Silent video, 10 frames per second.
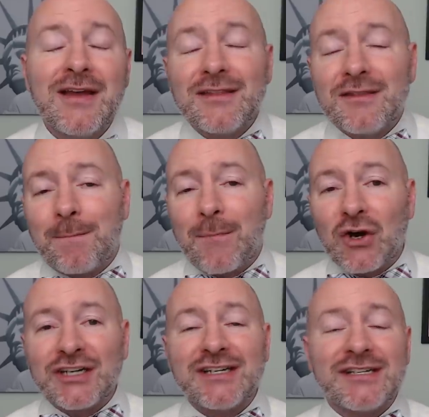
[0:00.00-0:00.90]
The
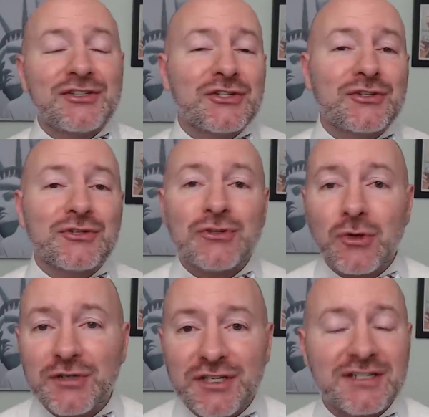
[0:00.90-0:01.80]
market is just
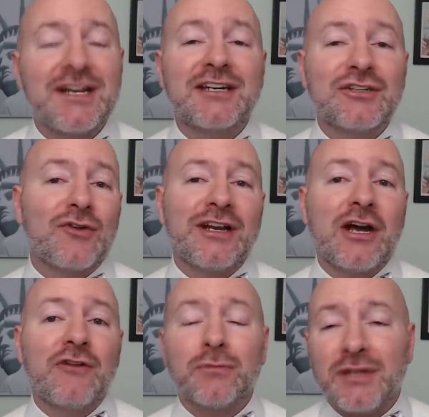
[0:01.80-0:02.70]
so disconnected right
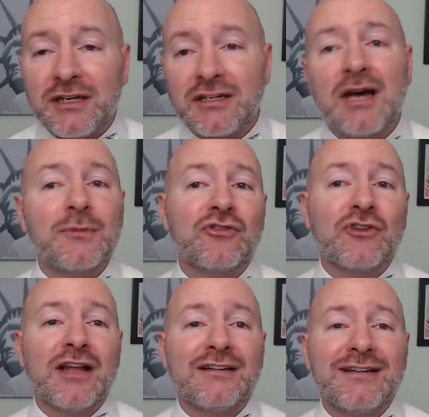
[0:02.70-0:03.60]
now from the economic
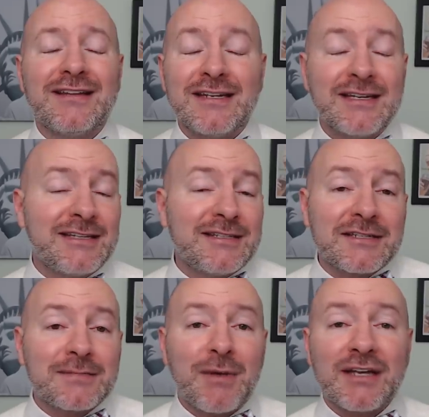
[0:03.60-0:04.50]
reality that it's
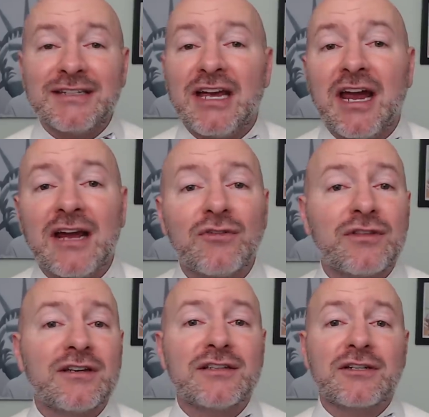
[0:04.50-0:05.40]
expecting
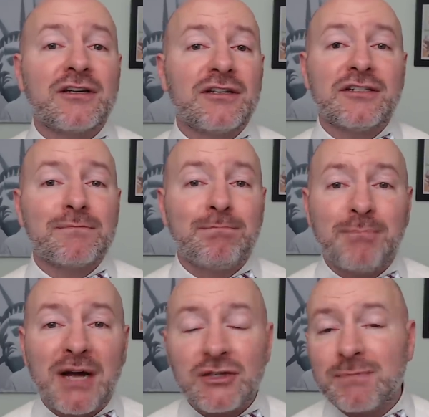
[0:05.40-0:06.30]
everything is going to just
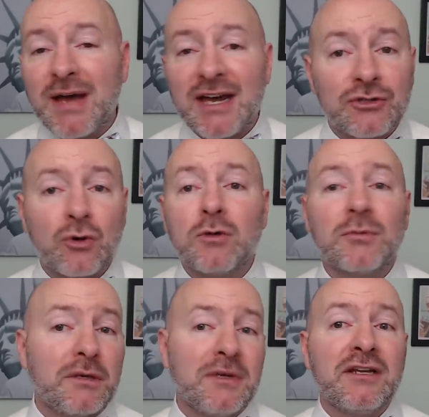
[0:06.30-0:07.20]
bounce back to
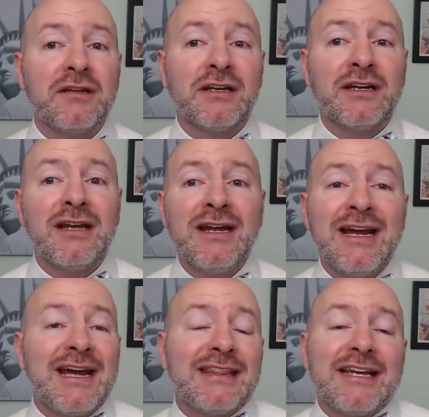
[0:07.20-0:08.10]
normal immediately. And,
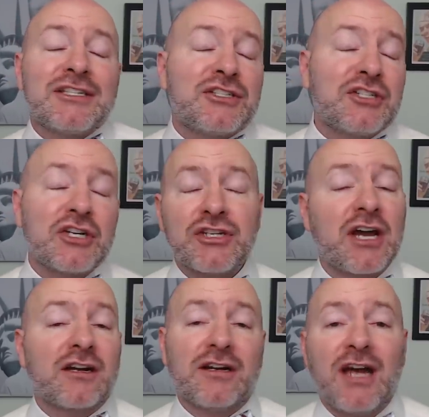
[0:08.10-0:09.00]
and that's just
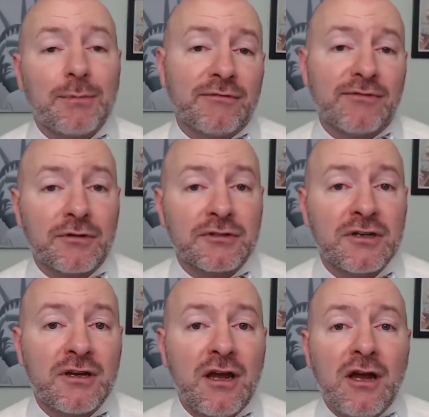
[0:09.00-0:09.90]
not going to happen, folks.
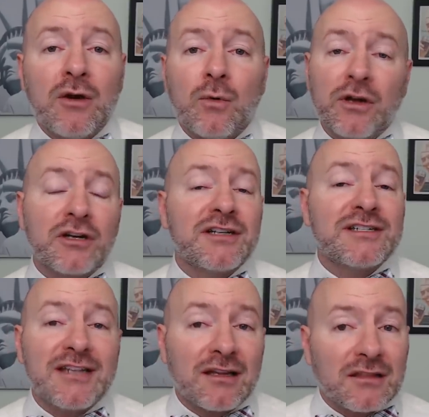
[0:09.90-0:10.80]
We are going to
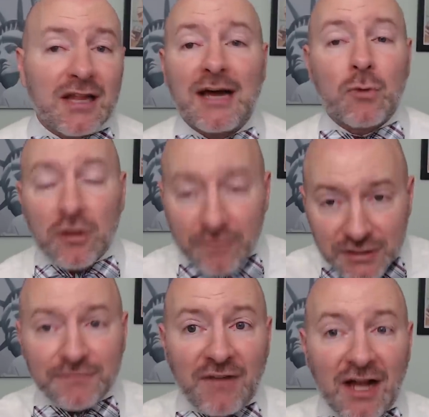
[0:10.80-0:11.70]
see a lot more of
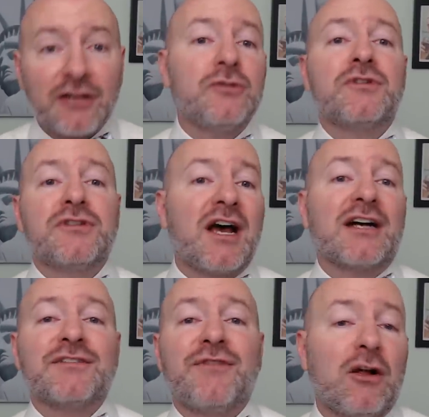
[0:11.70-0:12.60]
these value
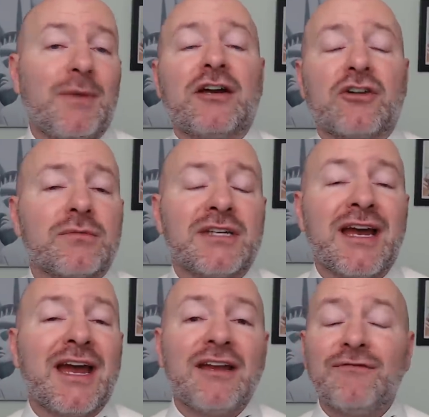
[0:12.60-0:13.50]
stocks file
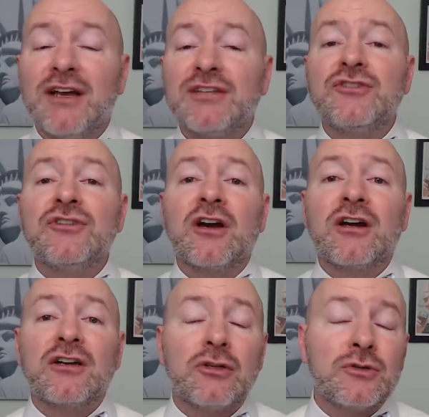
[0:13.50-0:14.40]
bankruptcy, and investors are
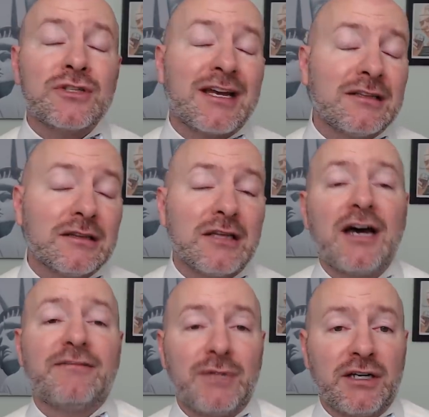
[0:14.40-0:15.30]
going to lose a
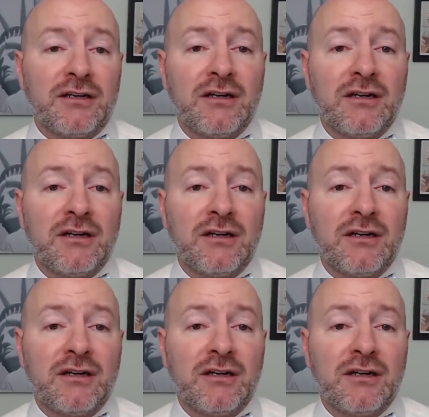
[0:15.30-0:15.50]
lot of money.